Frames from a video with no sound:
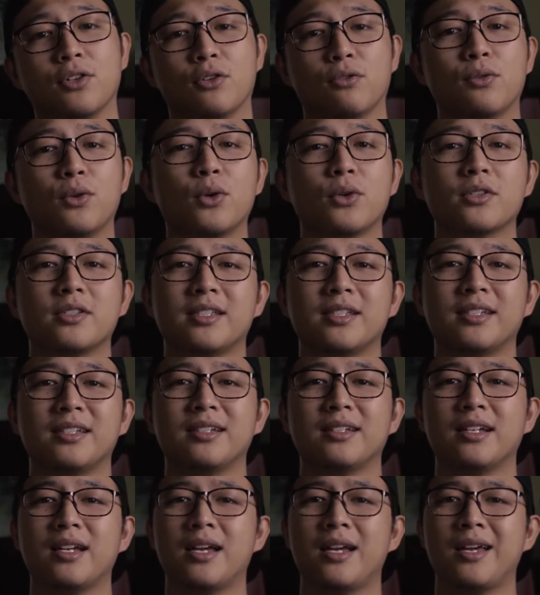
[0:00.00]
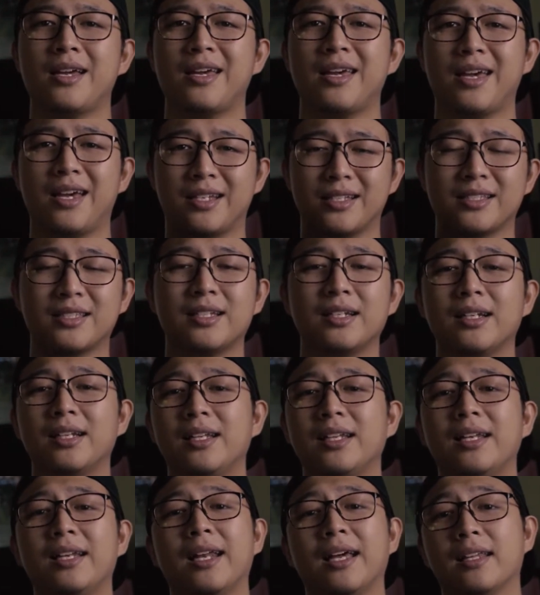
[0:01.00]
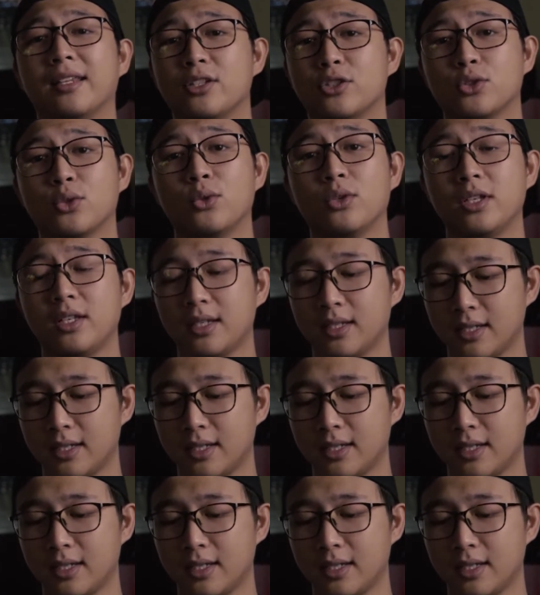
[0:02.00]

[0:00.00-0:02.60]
focusing externally like the Sony.